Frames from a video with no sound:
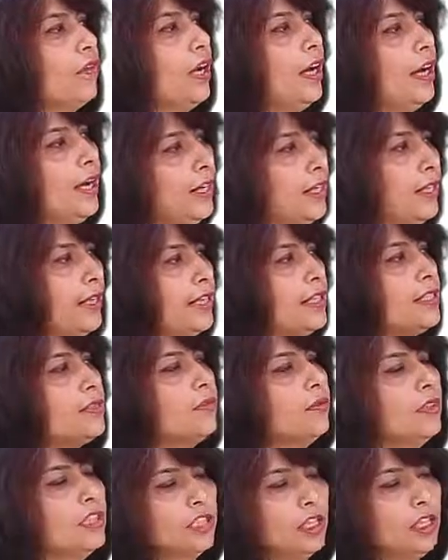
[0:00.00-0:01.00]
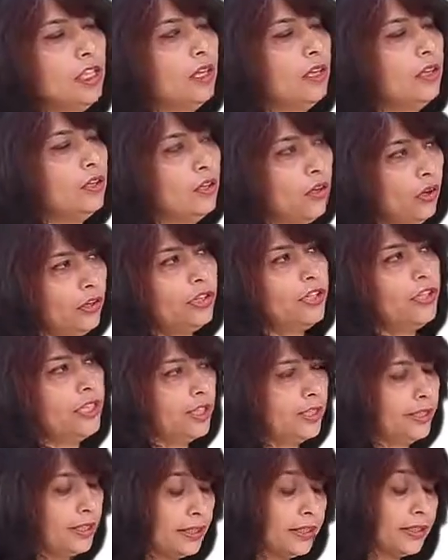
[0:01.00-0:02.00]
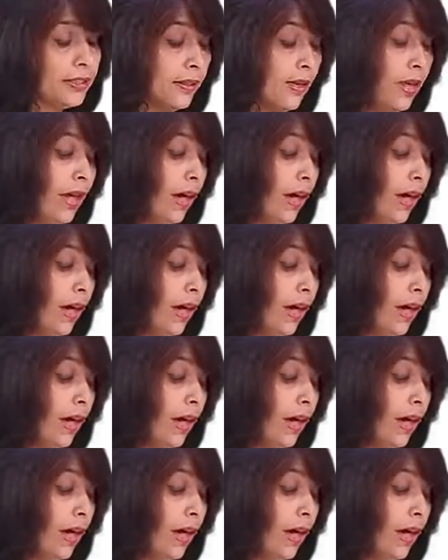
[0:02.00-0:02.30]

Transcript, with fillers: ILDs which are not DLDs.